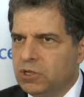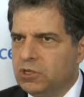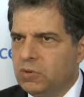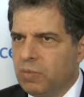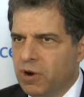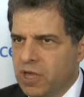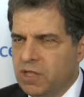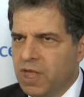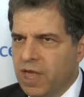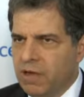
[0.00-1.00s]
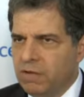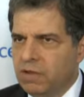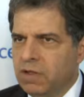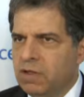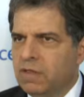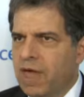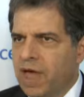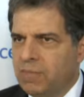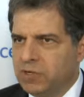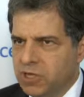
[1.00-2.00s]
to break down
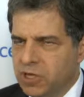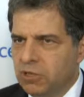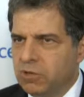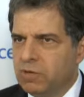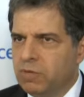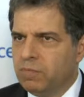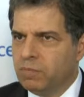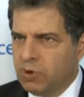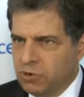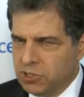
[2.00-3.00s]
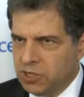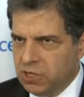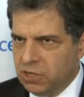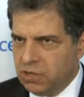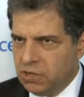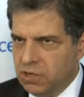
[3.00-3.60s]
that particular protein